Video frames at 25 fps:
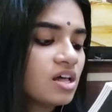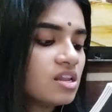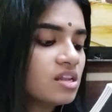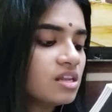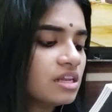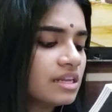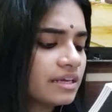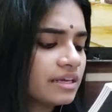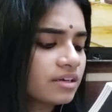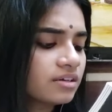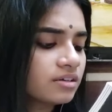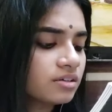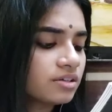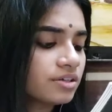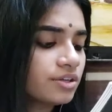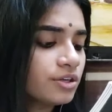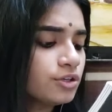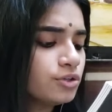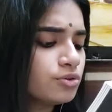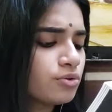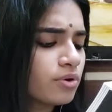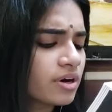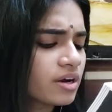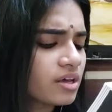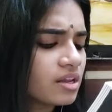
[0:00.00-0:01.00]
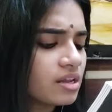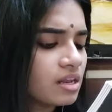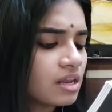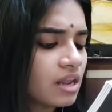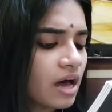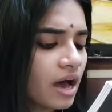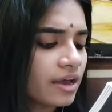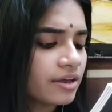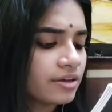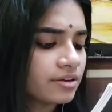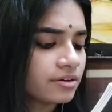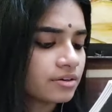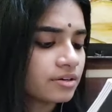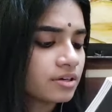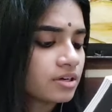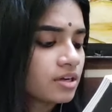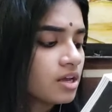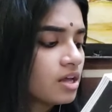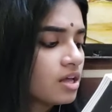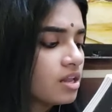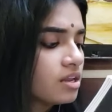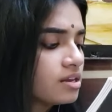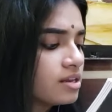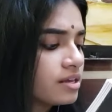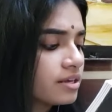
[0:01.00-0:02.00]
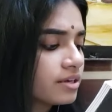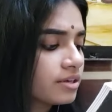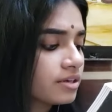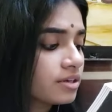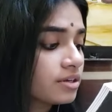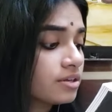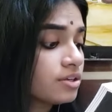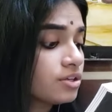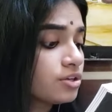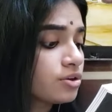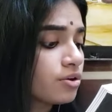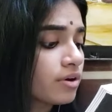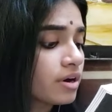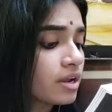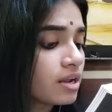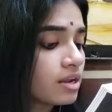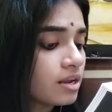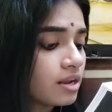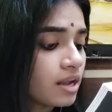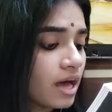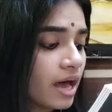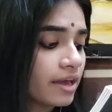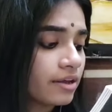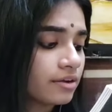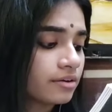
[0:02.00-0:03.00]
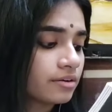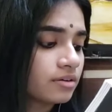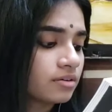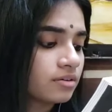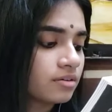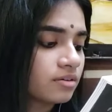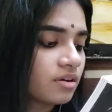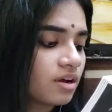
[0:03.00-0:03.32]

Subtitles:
Lincoln, you're a liar. Lincoln, you're a liar.